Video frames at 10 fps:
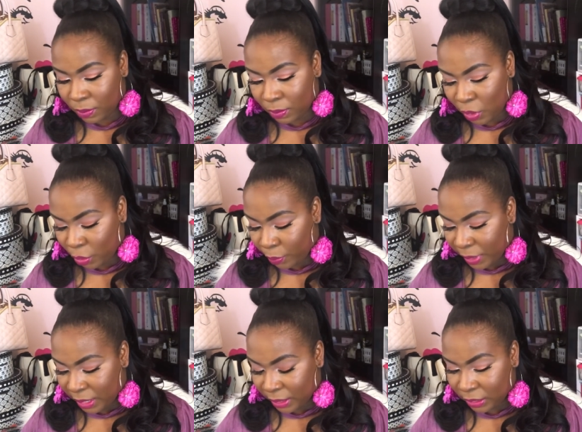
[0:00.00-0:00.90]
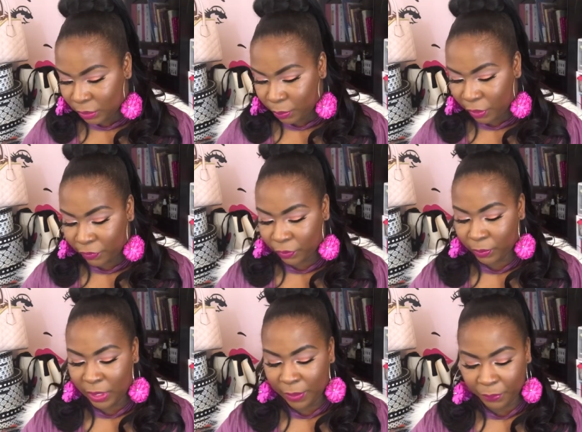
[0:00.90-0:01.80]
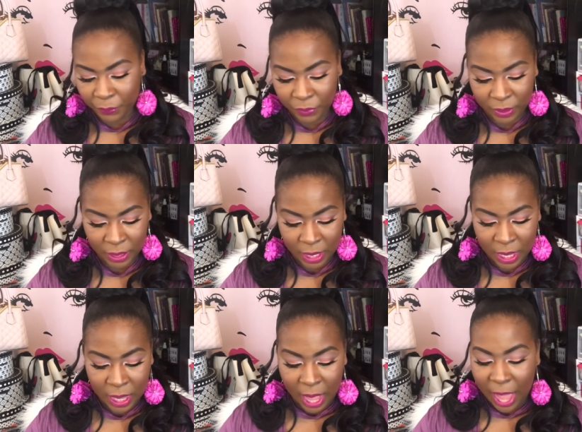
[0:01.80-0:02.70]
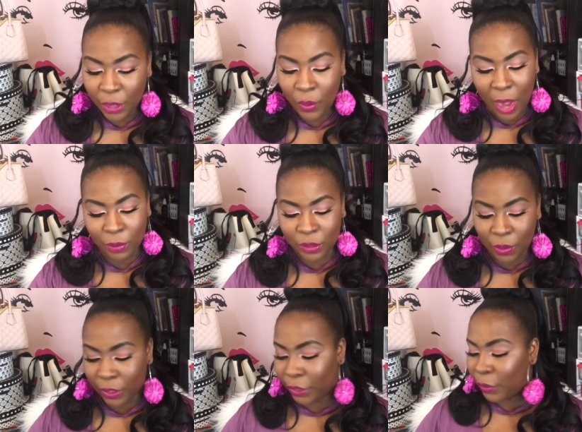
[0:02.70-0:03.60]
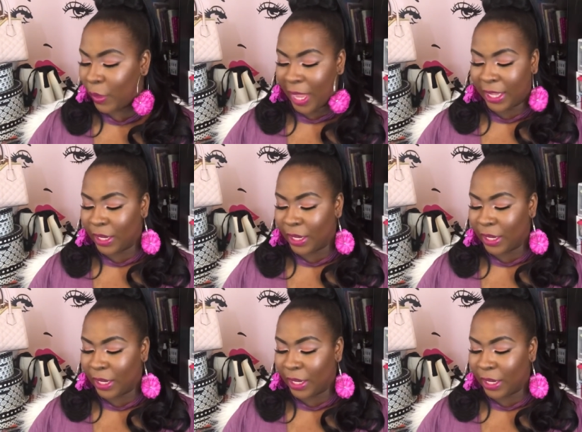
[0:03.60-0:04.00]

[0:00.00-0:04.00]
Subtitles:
Mon Paris perfume. Yeah. I knew I was going to do that,